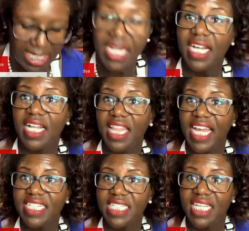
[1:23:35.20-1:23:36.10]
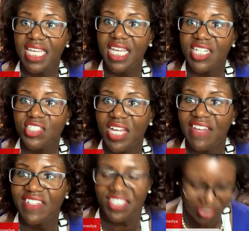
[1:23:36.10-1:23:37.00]
kind of collecting here, so I
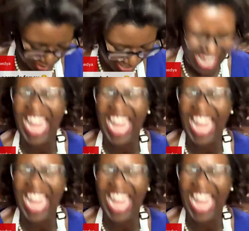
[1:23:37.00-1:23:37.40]
have to scrape.